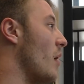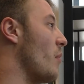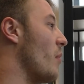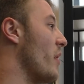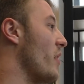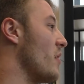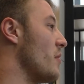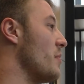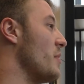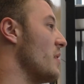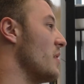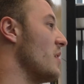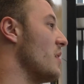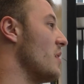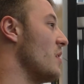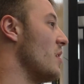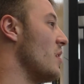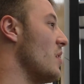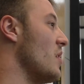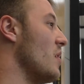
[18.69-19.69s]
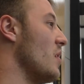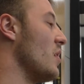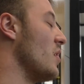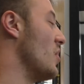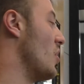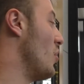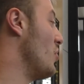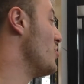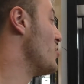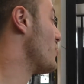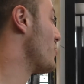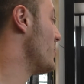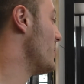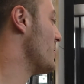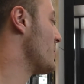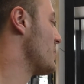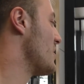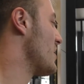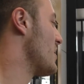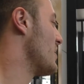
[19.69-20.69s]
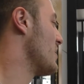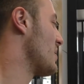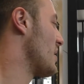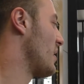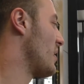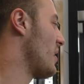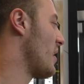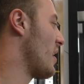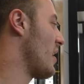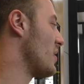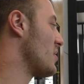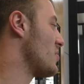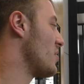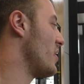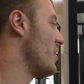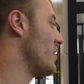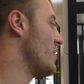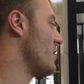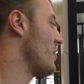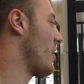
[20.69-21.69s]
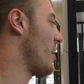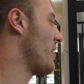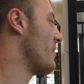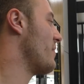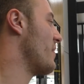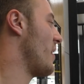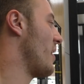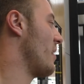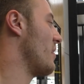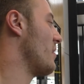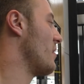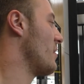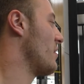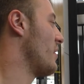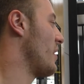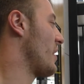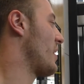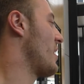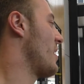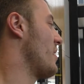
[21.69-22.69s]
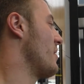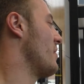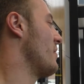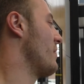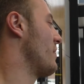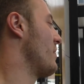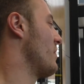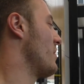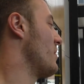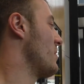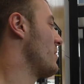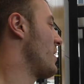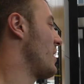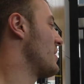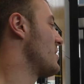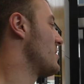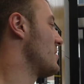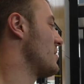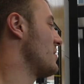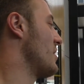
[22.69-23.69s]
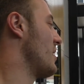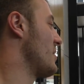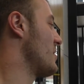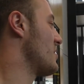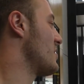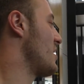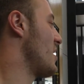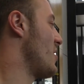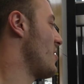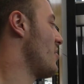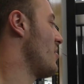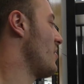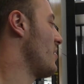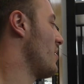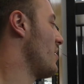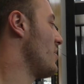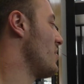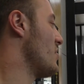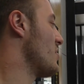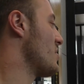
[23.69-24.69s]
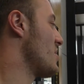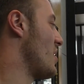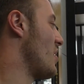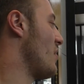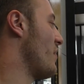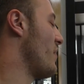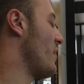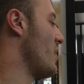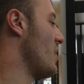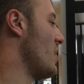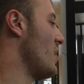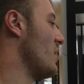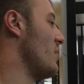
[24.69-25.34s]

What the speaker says: whether it be, you know, drills and things like that, trying to have that kind of center for himself,